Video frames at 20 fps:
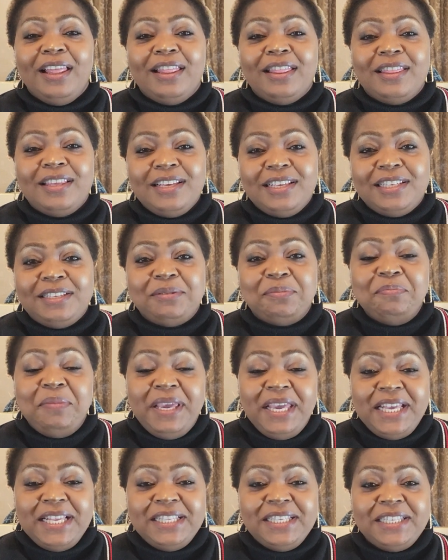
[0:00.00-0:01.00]
This
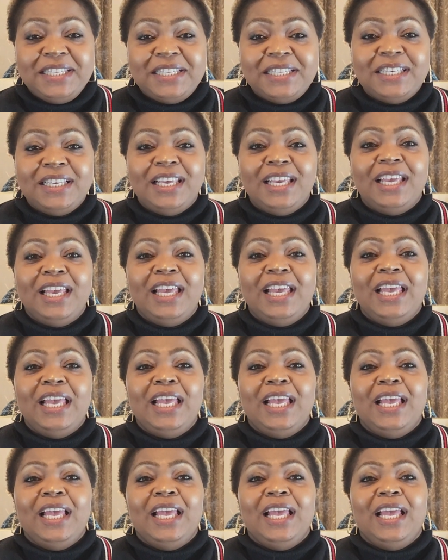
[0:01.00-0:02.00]
means
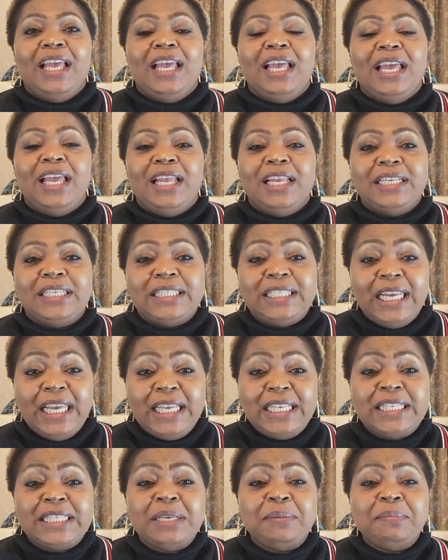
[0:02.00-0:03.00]

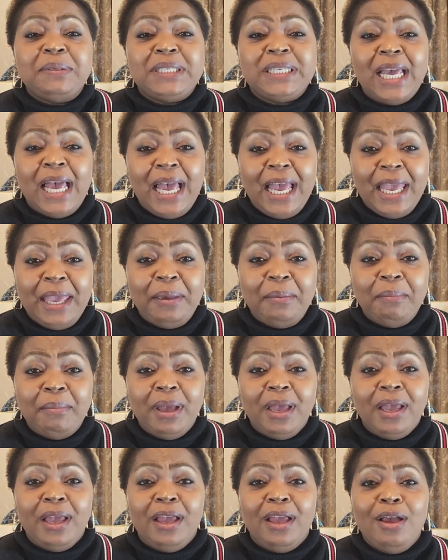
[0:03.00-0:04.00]
take some time